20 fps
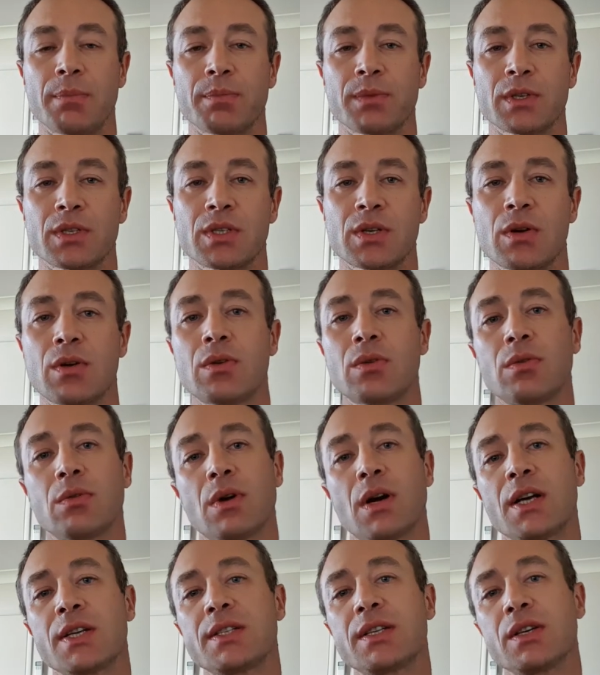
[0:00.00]
So
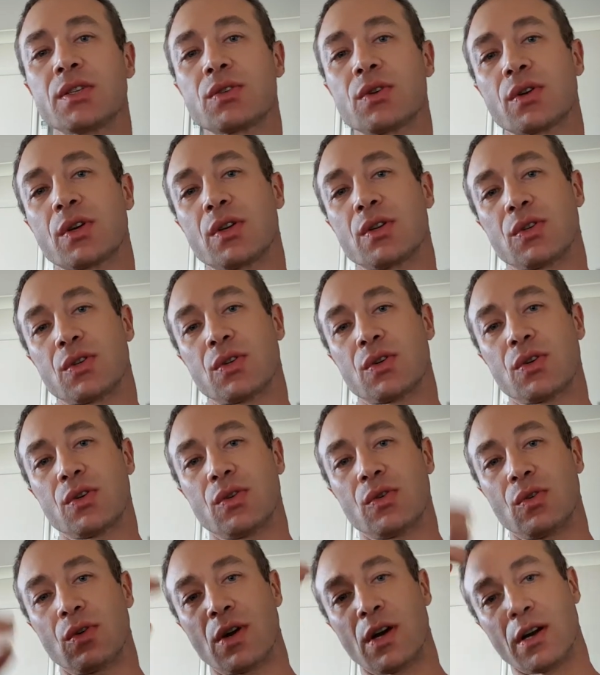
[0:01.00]
I start talking
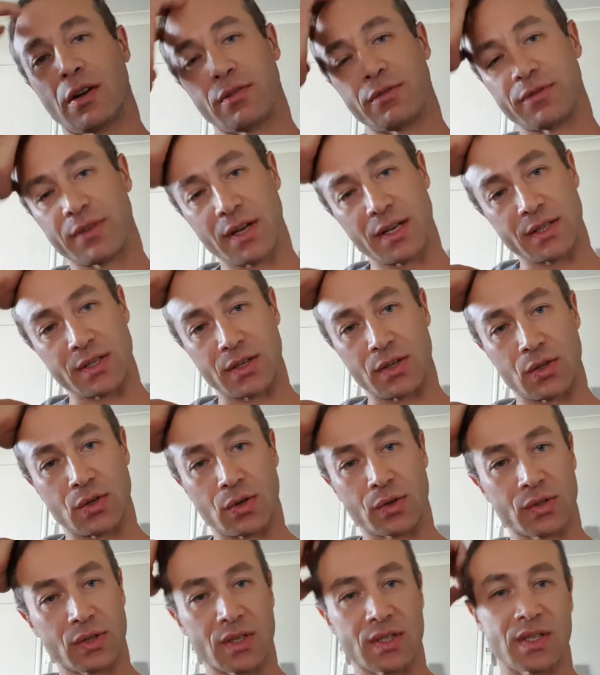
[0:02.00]
to friends and
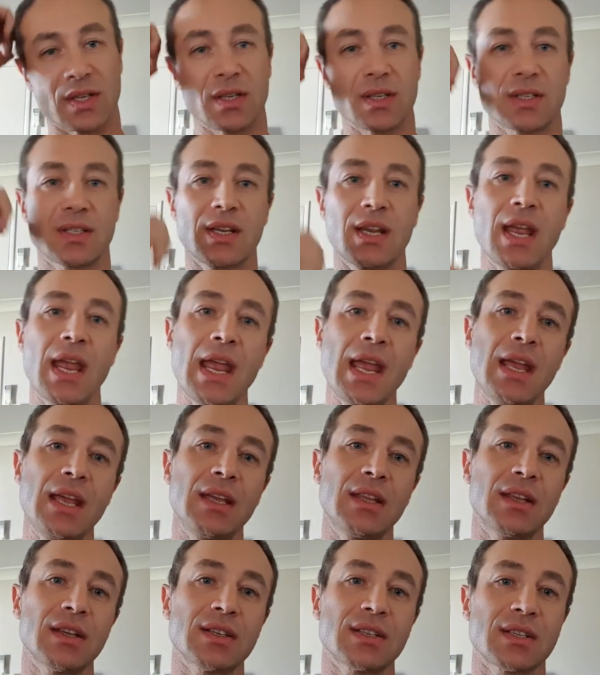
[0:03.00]
doctors, and I say, hey,
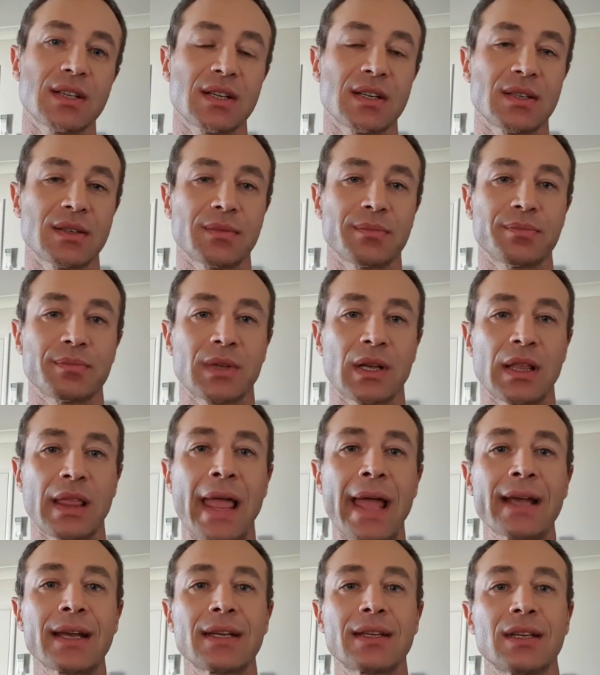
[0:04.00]
there's a
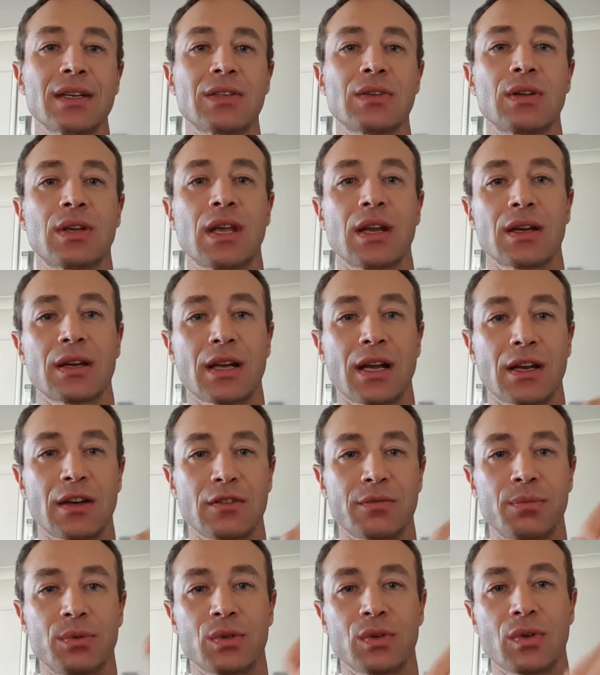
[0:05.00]
lacquer that you can kind
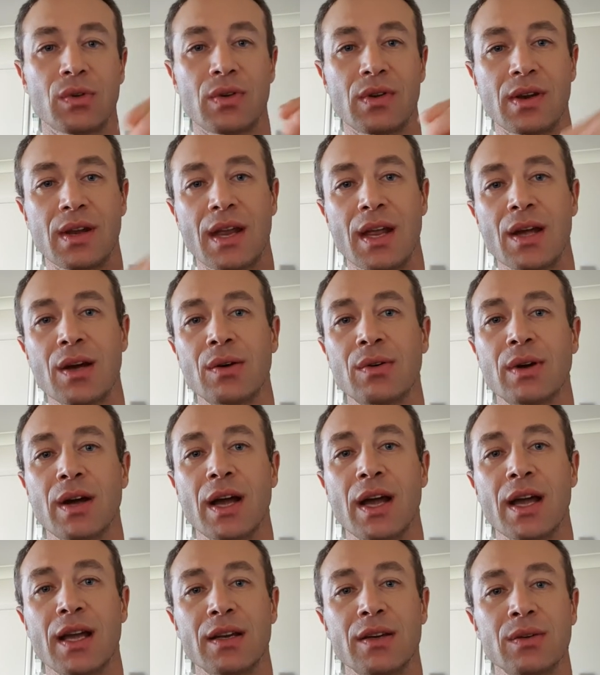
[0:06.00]
of put on nail,
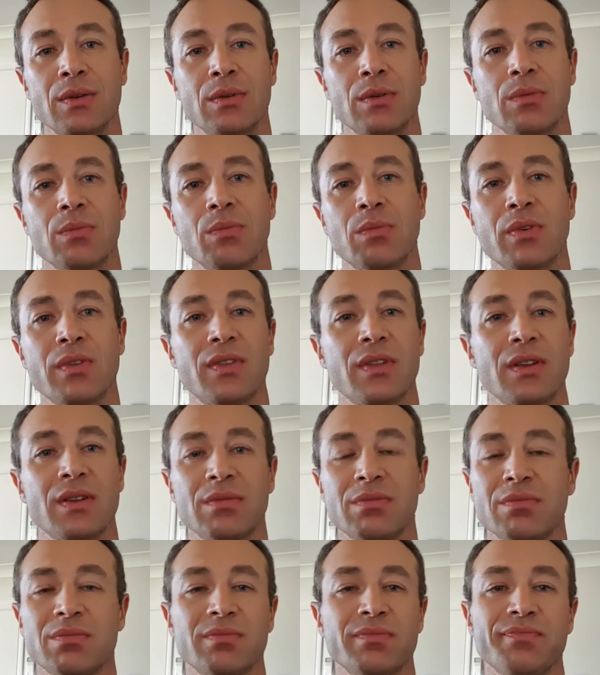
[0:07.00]
and
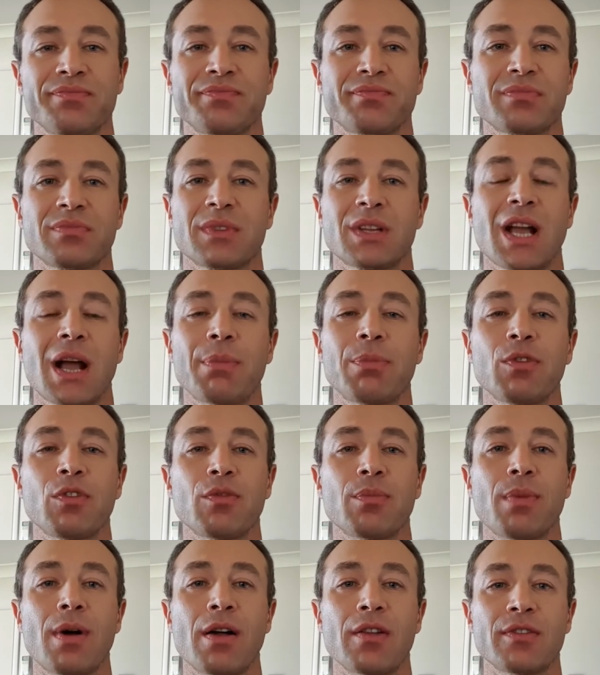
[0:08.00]
within a couple of
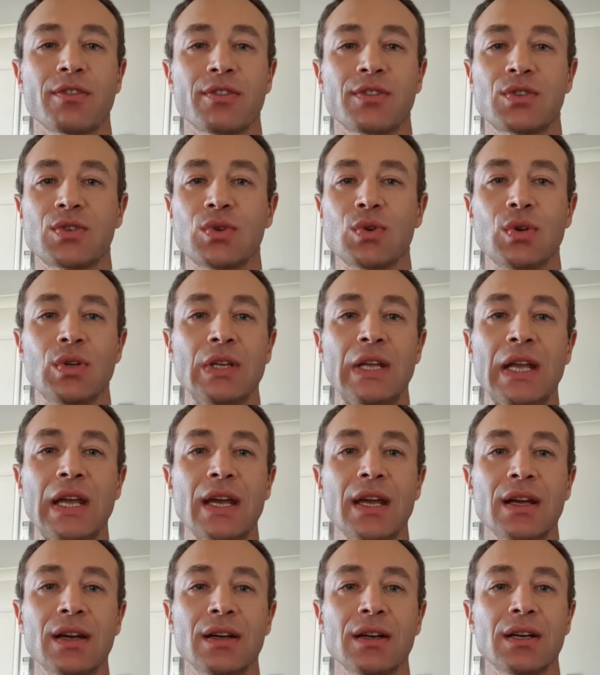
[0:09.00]
months to a
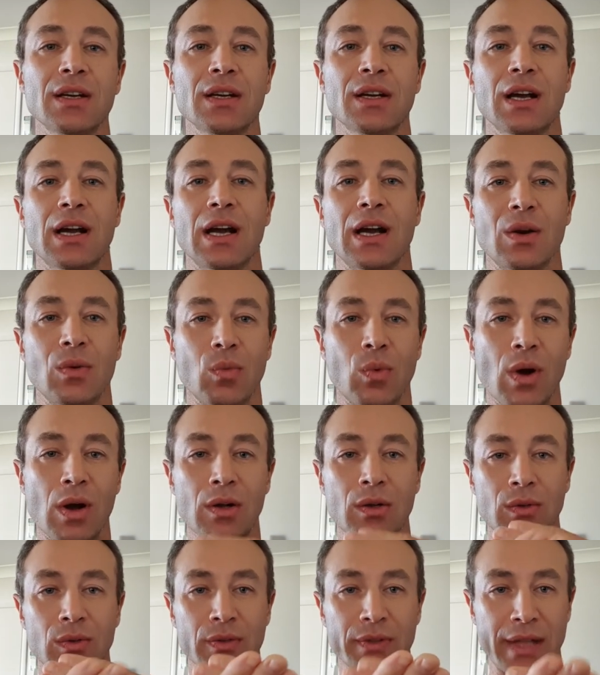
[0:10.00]
year,
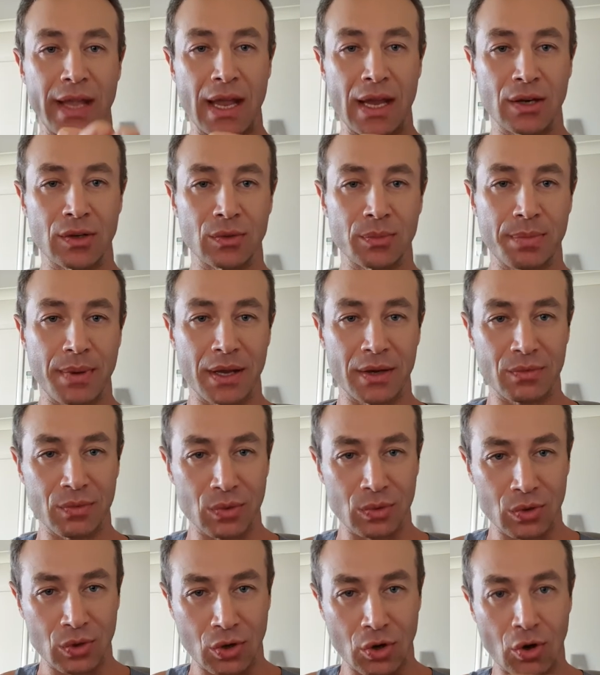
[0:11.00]
while nail bed
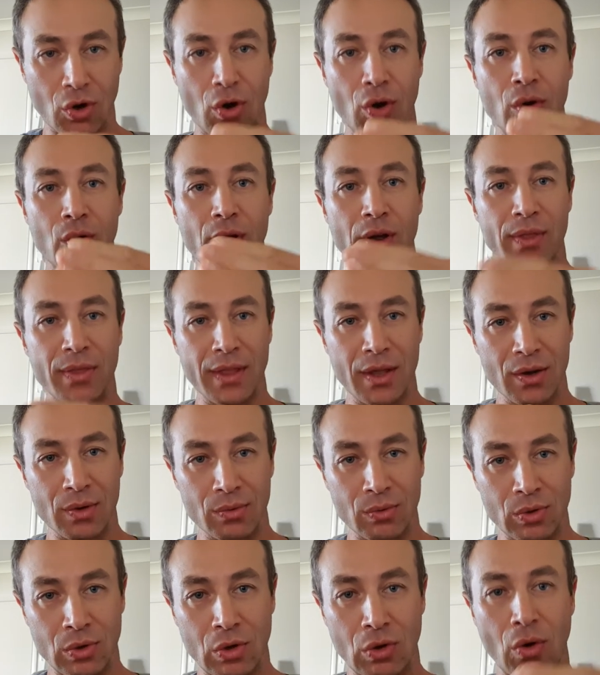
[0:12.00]
will grow and nail
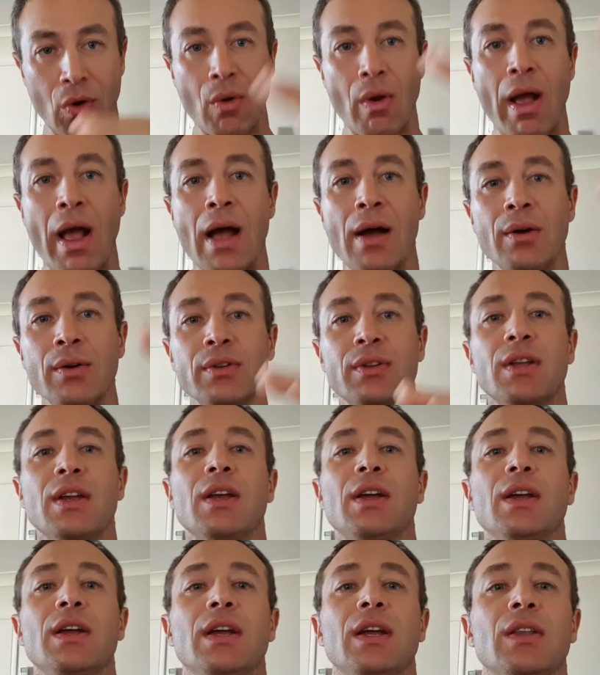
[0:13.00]
will grow out,
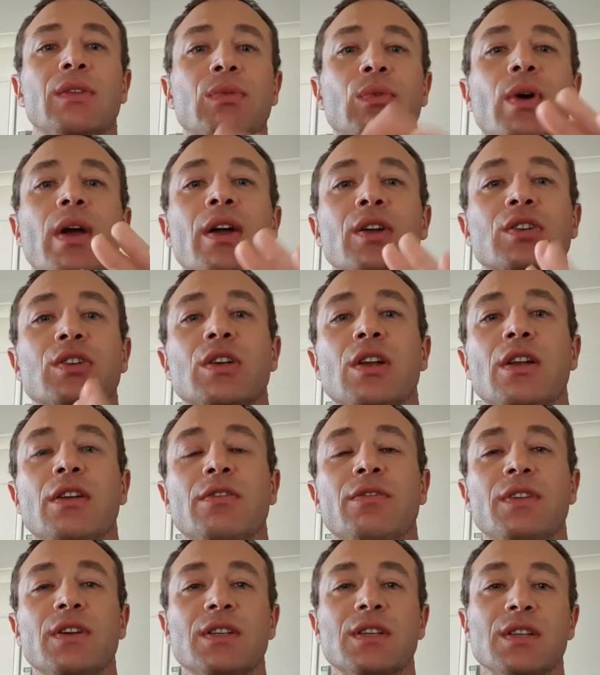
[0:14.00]
it will actually
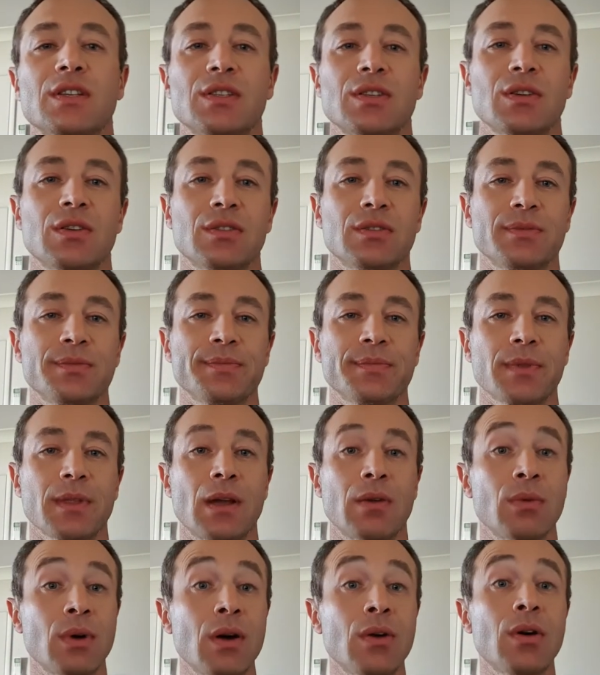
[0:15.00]
fix itself.
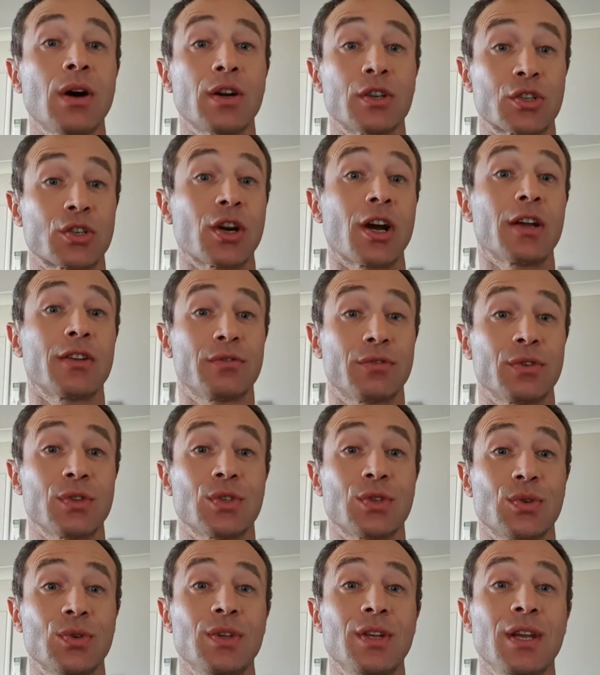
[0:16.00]
Well, I tried for
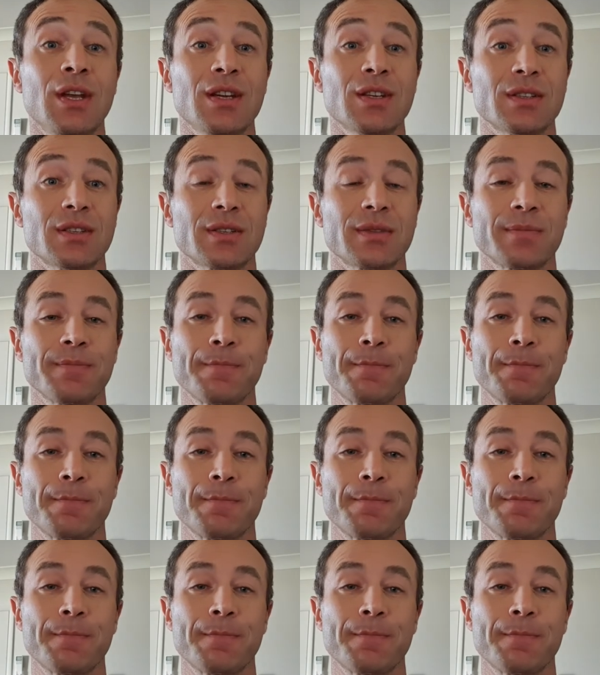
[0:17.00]
2 years.